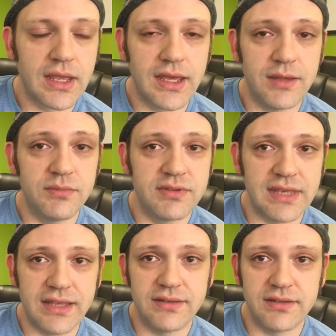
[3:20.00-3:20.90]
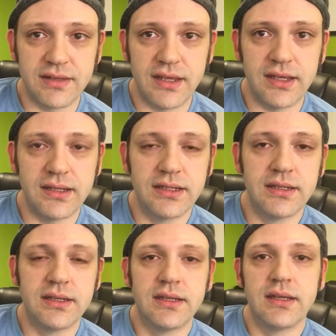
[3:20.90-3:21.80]
I'm sad to say
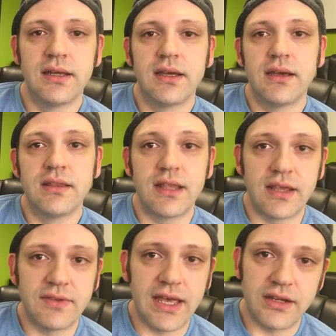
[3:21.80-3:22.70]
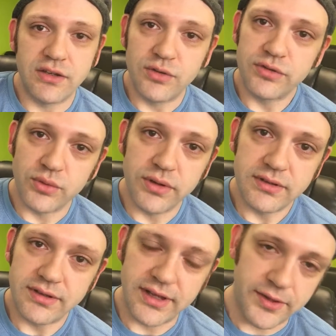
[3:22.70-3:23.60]
that I've had a new story
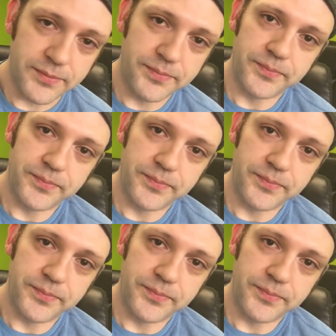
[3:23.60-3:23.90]
to tell.